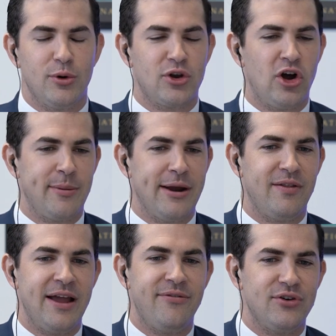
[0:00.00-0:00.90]
we're talking about
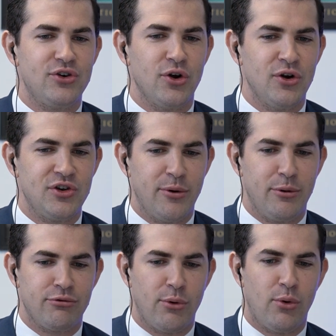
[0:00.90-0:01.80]
life insurance and we
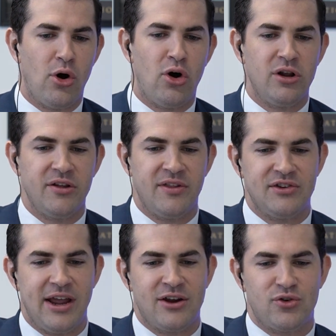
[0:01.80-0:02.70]
throw all of this
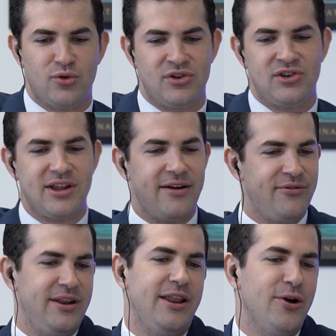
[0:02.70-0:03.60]
extra stuff
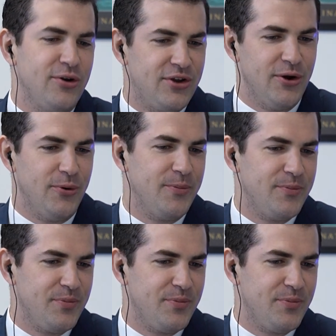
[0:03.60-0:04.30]
in there too.